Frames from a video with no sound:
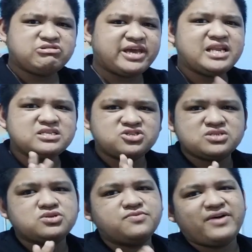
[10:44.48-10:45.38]
You cannot
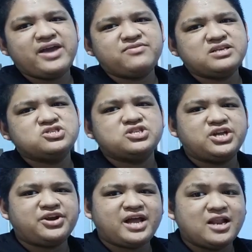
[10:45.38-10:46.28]
just survive
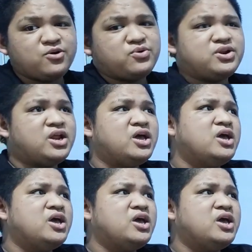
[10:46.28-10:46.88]
engineering alone.